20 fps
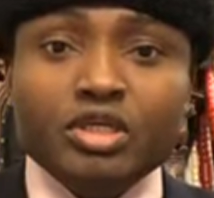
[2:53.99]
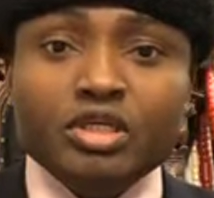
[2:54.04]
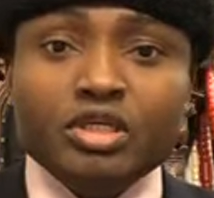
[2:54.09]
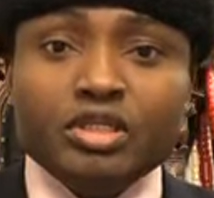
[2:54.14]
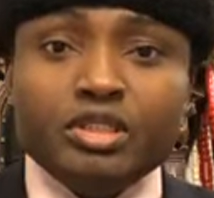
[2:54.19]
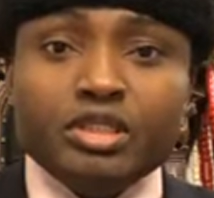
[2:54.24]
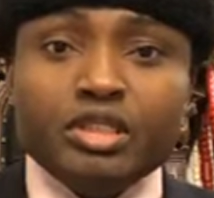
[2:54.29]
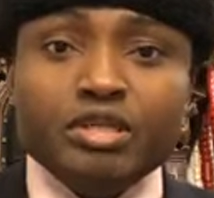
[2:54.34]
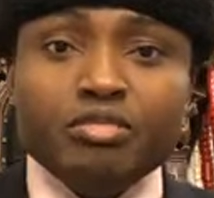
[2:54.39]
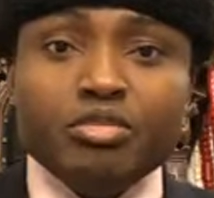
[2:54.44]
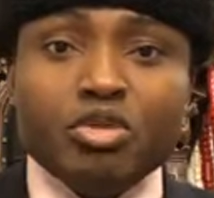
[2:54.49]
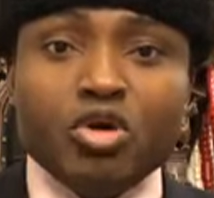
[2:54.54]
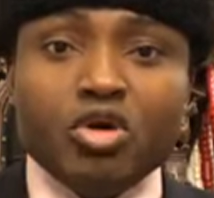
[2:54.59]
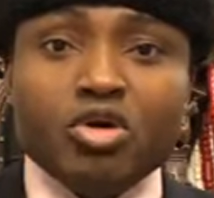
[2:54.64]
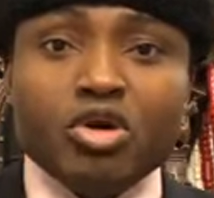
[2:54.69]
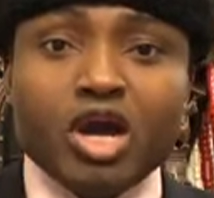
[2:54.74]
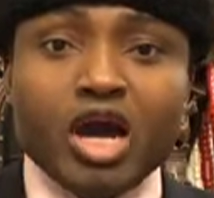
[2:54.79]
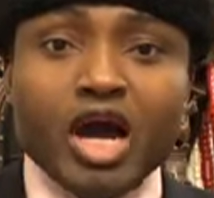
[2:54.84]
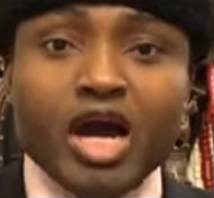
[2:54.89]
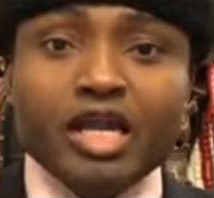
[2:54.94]

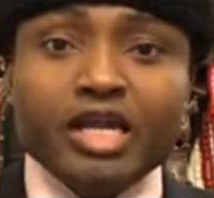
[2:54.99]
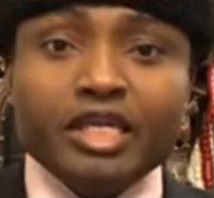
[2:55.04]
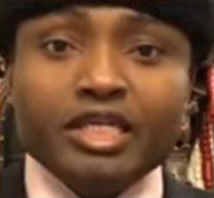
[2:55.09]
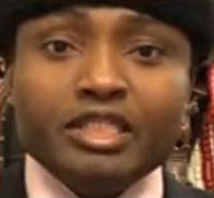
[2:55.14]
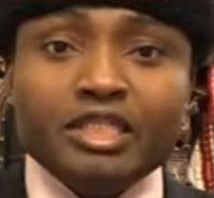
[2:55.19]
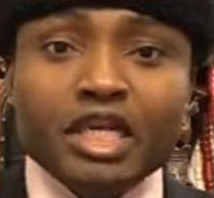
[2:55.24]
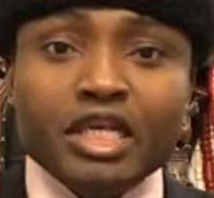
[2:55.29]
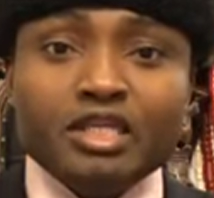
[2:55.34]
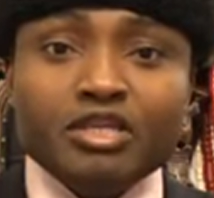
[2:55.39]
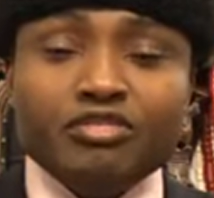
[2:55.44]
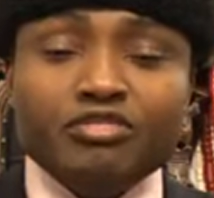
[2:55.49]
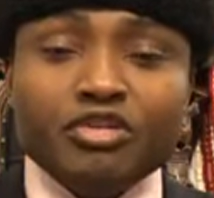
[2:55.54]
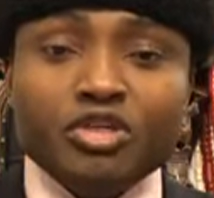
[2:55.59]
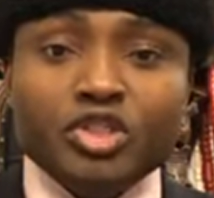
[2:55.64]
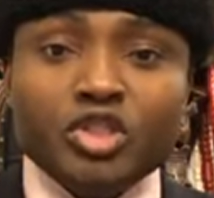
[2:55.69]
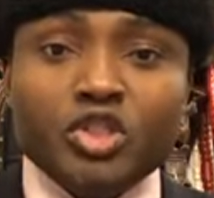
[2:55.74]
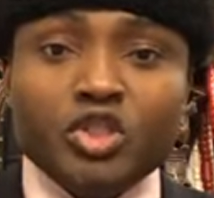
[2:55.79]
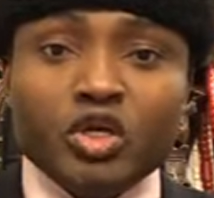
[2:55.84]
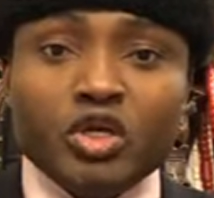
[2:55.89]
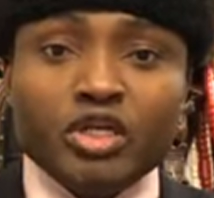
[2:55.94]
Simok Ani, thank you for
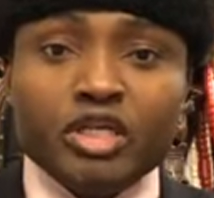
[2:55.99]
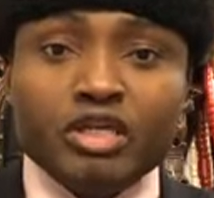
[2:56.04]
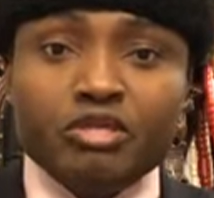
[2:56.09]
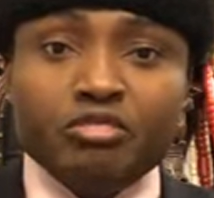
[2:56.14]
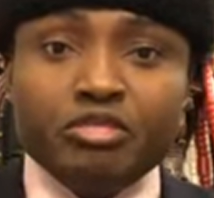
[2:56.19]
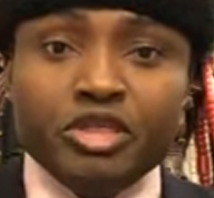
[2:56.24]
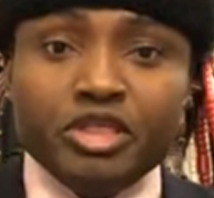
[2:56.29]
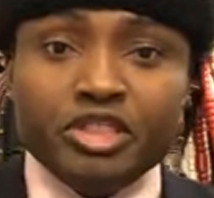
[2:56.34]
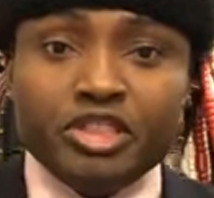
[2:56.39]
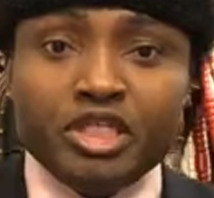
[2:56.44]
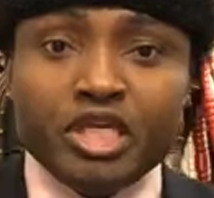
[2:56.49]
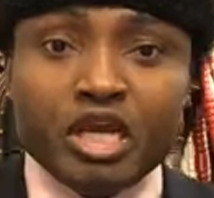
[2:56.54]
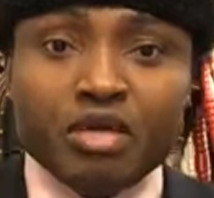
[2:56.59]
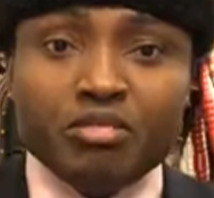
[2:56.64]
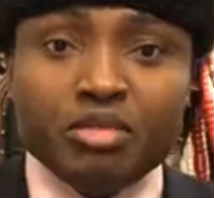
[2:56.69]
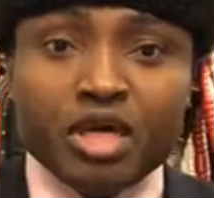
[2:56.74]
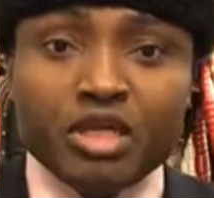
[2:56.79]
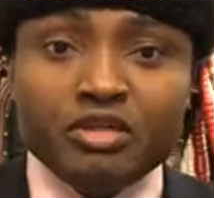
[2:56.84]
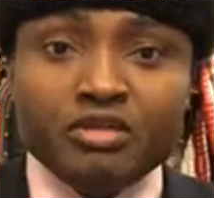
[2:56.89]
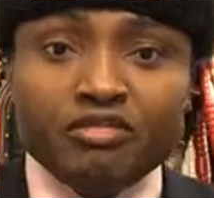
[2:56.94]
joining me.
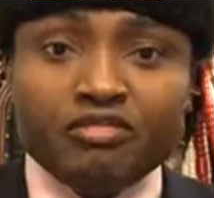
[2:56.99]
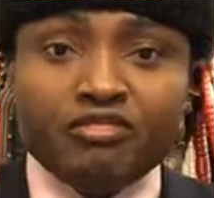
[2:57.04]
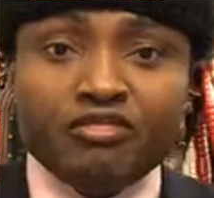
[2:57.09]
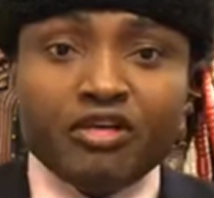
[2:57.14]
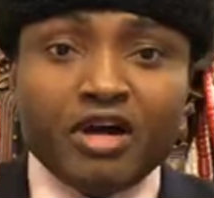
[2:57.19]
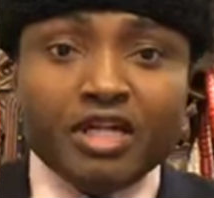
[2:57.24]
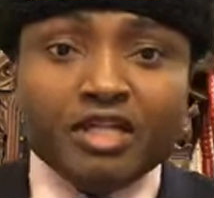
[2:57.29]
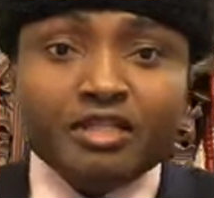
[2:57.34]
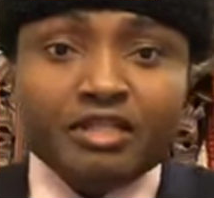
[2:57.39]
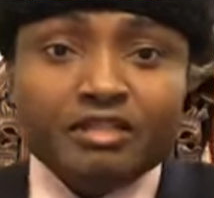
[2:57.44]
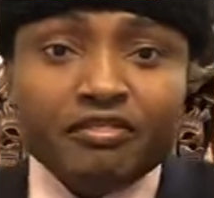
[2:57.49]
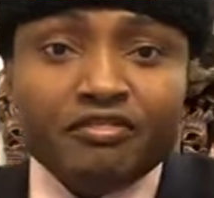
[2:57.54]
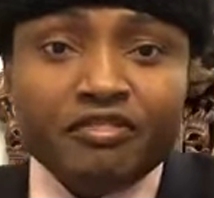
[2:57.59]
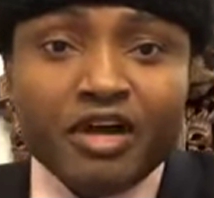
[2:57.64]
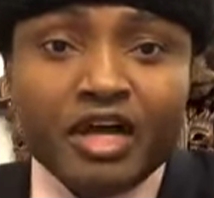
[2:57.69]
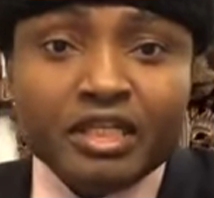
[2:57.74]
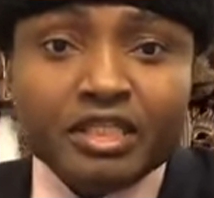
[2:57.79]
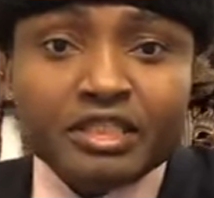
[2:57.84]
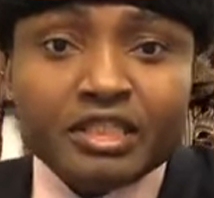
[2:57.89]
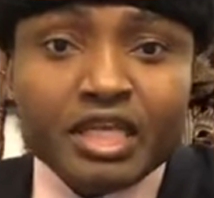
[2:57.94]
Chiamadu
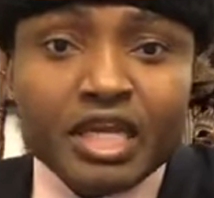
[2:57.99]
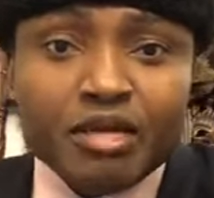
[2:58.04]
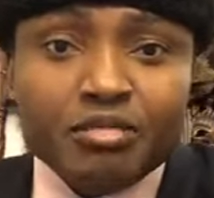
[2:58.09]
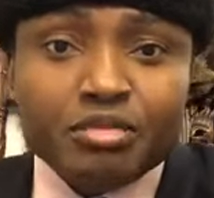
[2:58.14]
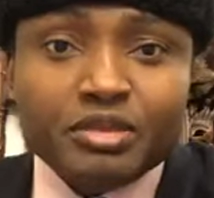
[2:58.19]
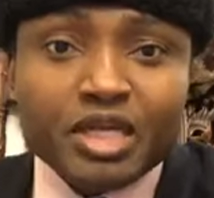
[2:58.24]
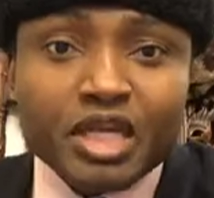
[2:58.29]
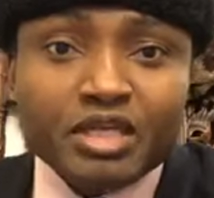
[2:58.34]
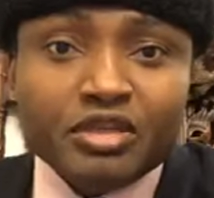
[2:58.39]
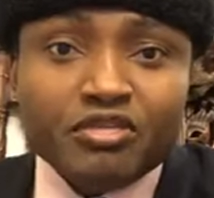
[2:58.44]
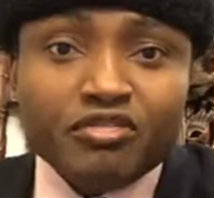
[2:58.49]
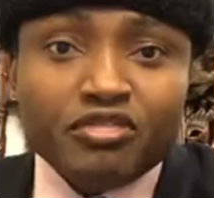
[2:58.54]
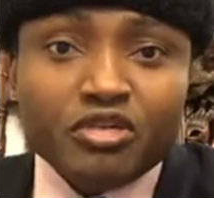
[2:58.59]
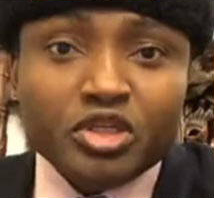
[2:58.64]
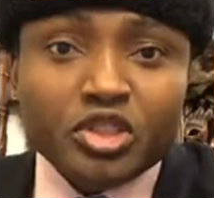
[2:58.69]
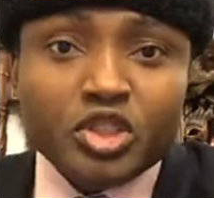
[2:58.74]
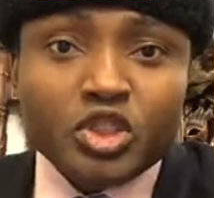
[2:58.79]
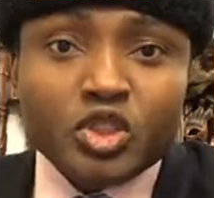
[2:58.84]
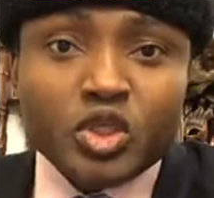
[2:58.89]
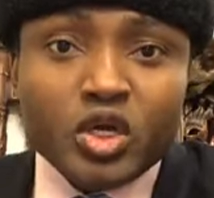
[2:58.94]
Fantep, thank you
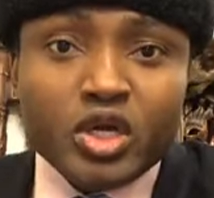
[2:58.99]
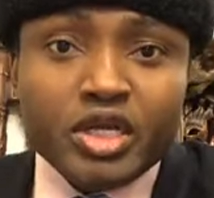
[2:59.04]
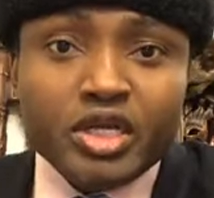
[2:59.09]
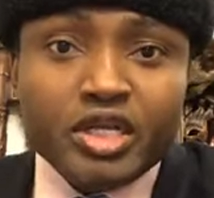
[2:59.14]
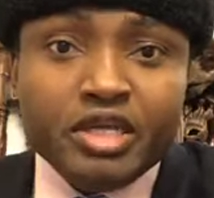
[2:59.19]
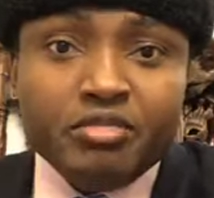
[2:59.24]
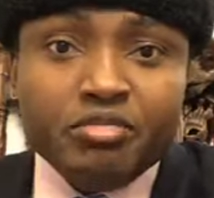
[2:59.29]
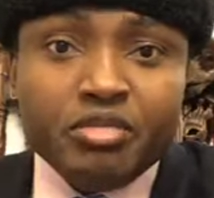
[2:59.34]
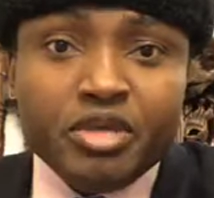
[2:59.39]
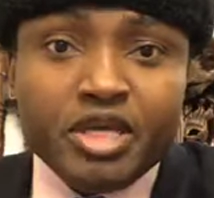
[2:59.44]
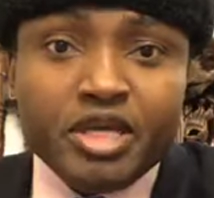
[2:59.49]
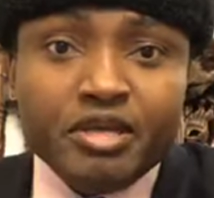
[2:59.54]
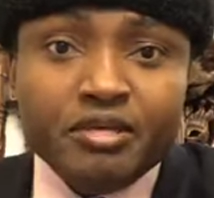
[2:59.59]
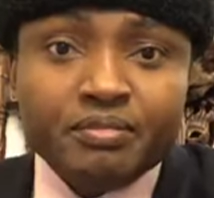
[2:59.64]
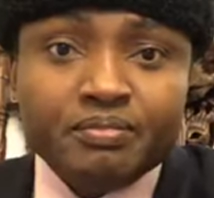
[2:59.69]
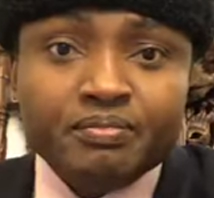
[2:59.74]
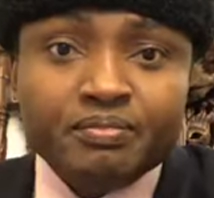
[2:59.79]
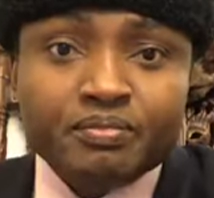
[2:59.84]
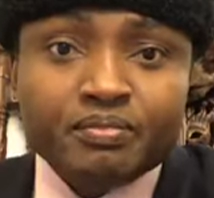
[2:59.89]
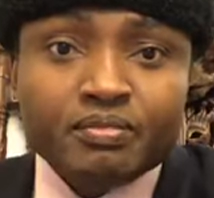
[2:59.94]
for joining me.